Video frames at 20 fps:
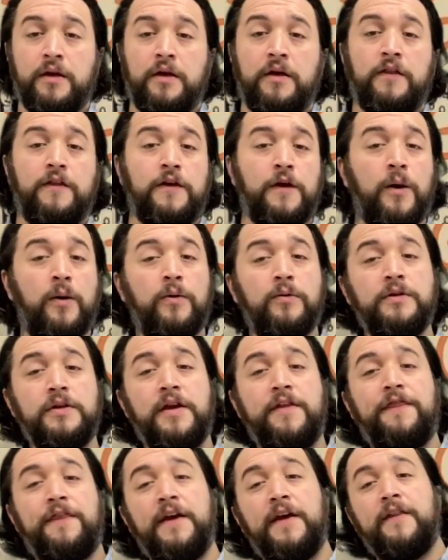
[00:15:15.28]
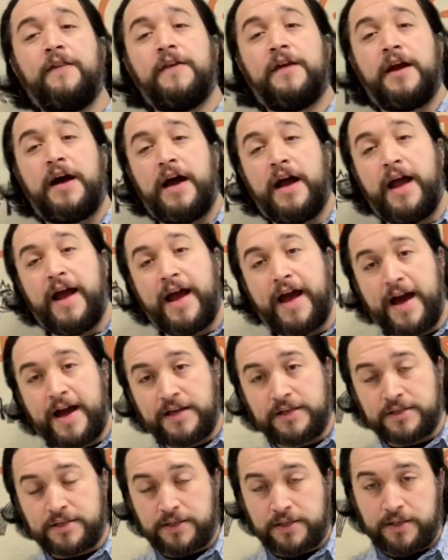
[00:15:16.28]
The only thing that I
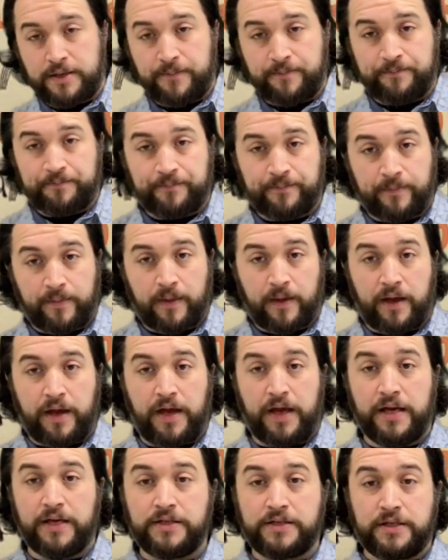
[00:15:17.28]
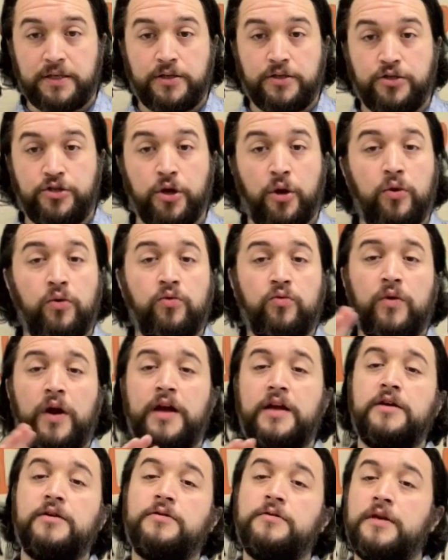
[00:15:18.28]
ask is don't
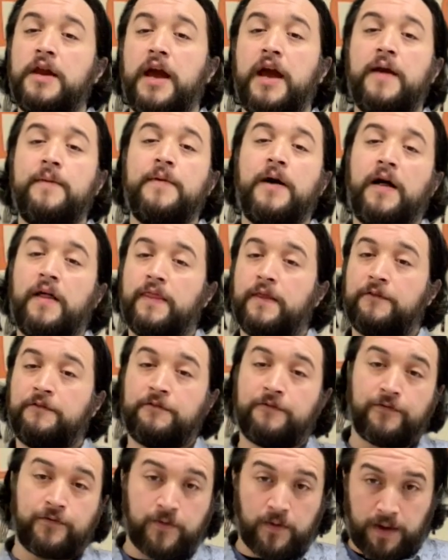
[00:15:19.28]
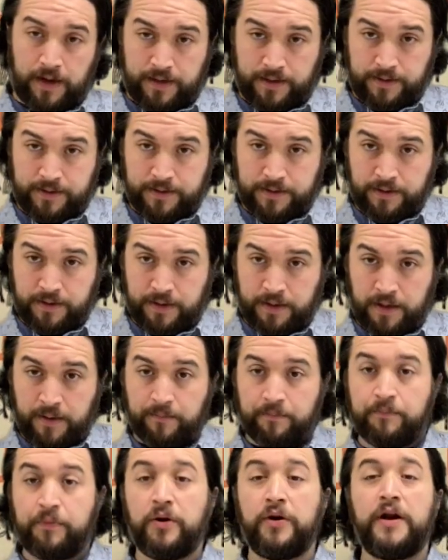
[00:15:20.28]
write your name on the front.
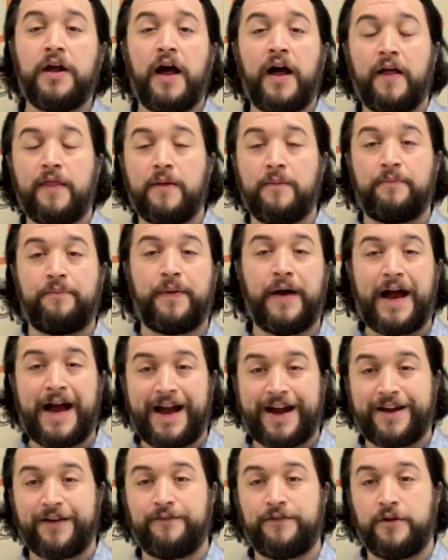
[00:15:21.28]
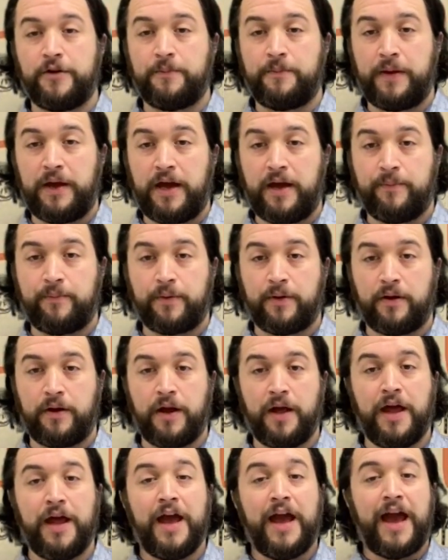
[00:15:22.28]
Put it on the back of your paper.
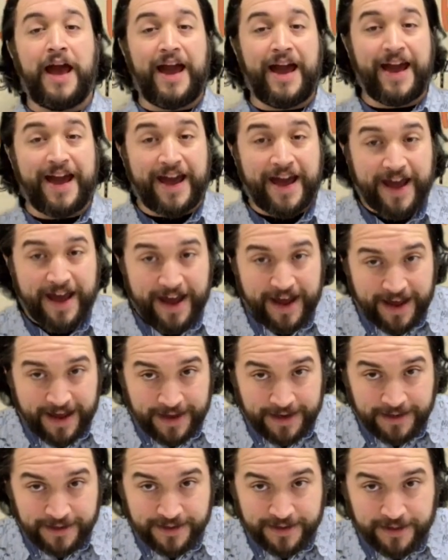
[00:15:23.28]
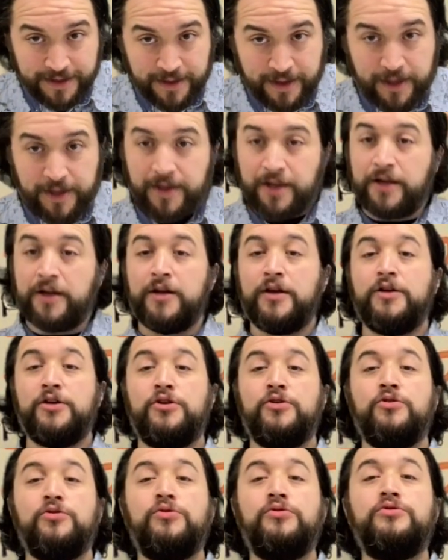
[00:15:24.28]
And
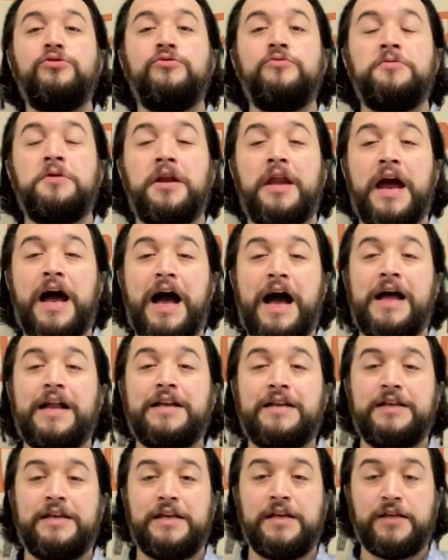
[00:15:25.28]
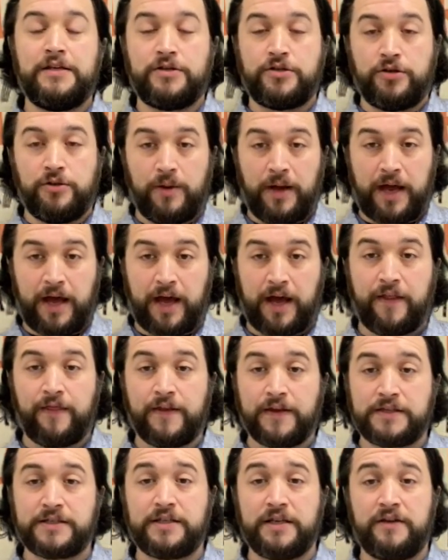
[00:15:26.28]
you do not need to hand
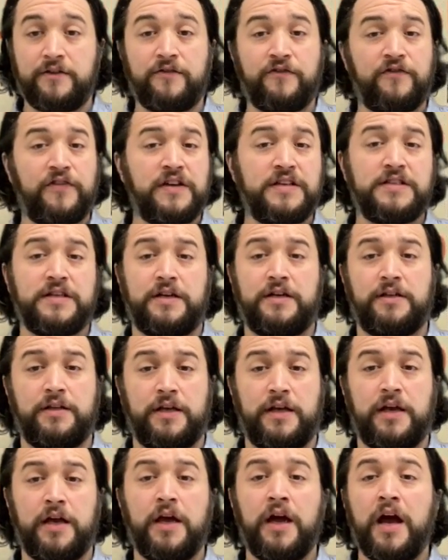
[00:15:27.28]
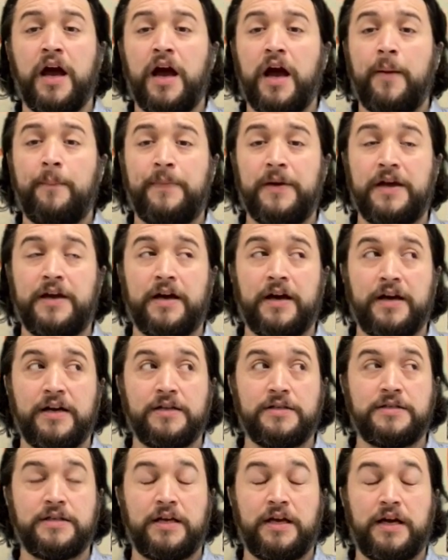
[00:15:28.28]
this in physically
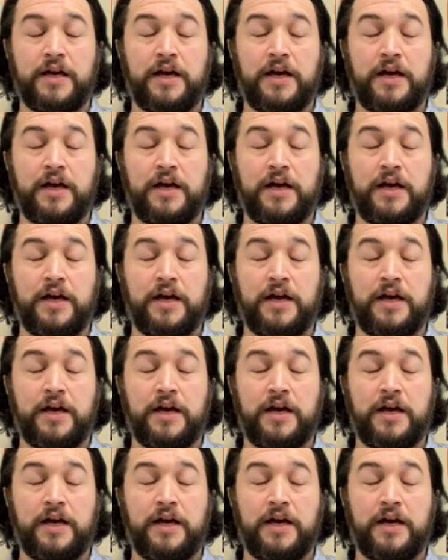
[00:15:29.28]
because